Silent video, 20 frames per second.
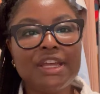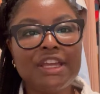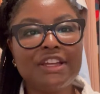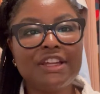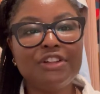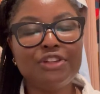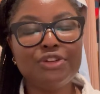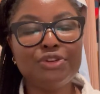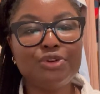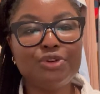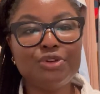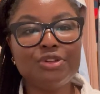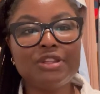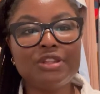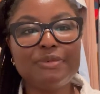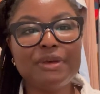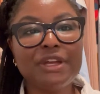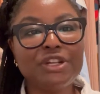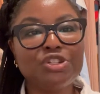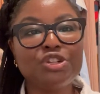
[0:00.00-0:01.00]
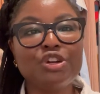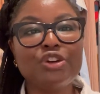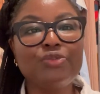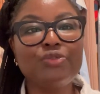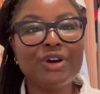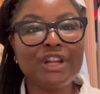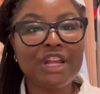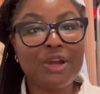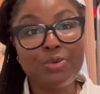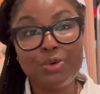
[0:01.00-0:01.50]
include the picture of
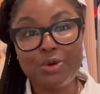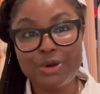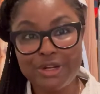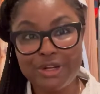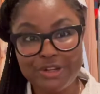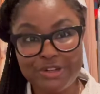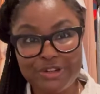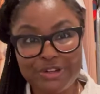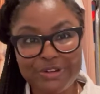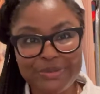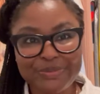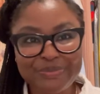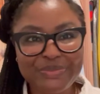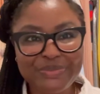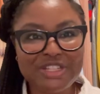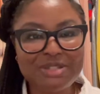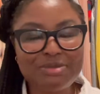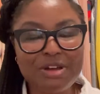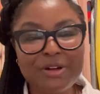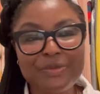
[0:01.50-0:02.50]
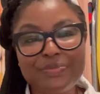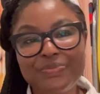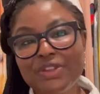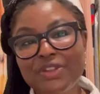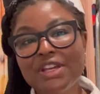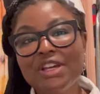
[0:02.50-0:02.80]
what I wore it under as well.